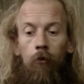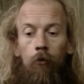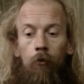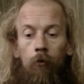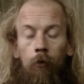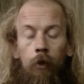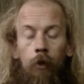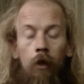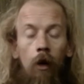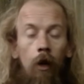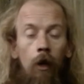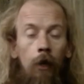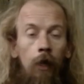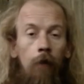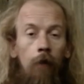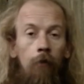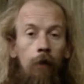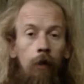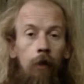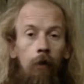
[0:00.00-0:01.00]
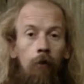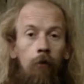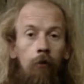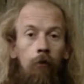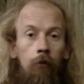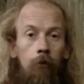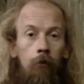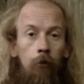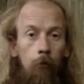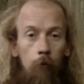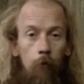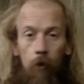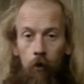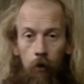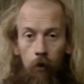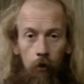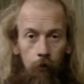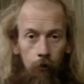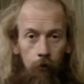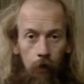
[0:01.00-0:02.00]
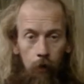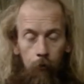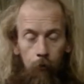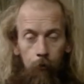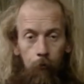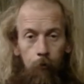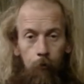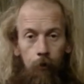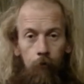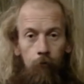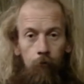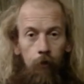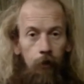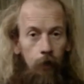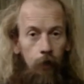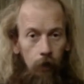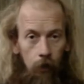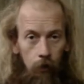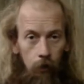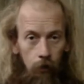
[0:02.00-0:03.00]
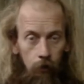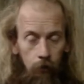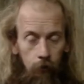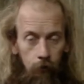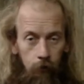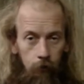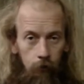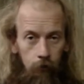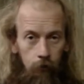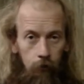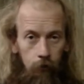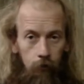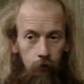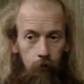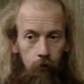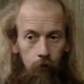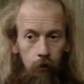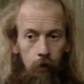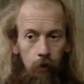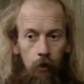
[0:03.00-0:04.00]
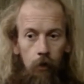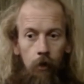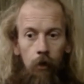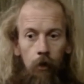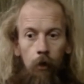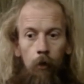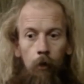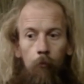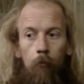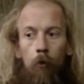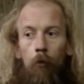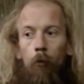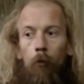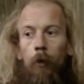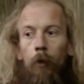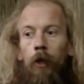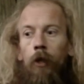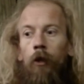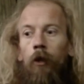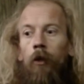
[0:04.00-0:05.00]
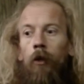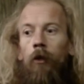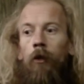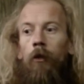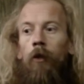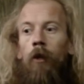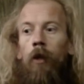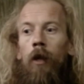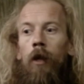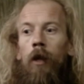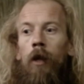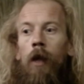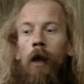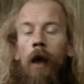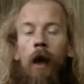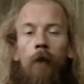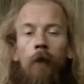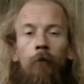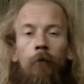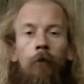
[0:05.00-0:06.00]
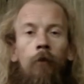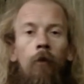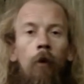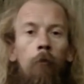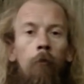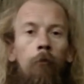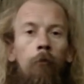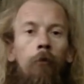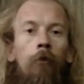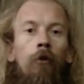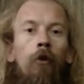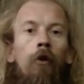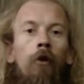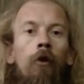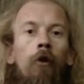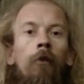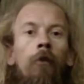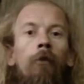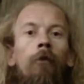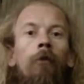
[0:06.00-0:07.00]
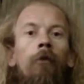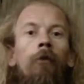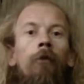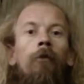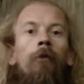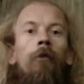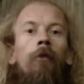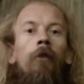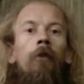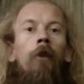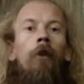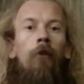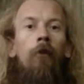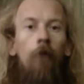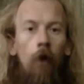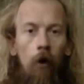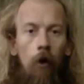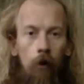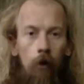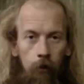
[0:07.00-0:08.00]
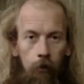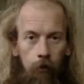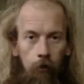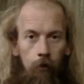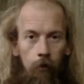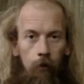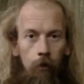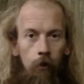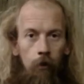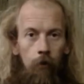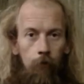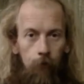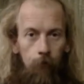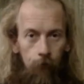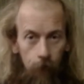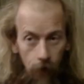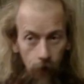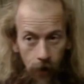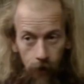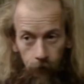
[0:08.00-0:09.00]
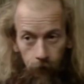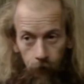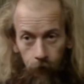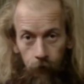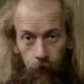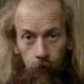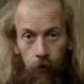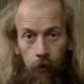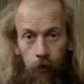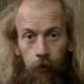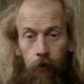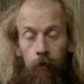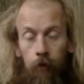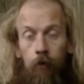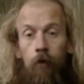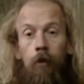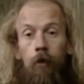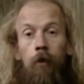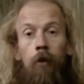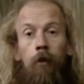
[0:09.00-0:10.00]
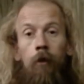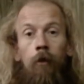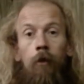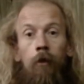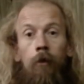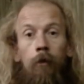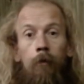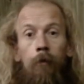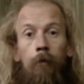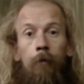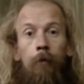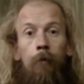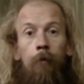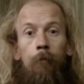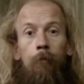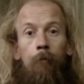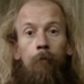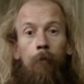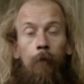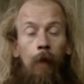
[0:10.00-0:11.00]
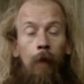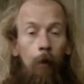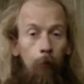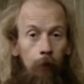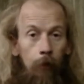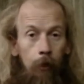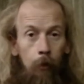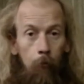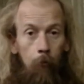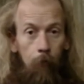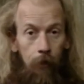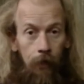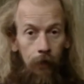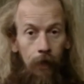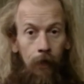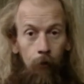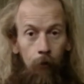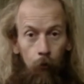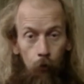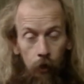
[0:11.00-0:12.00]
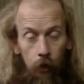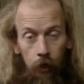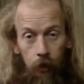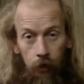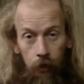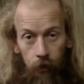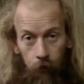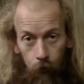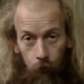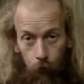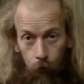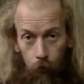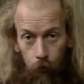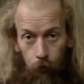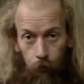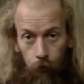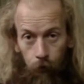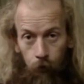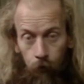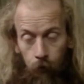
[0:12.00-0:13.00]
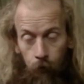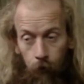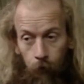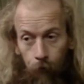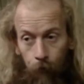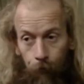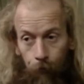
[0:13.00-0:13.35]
we can't have it tomorrow, that would be ridiculous. But we can have some sort of design, fair design, that we can begin working towards.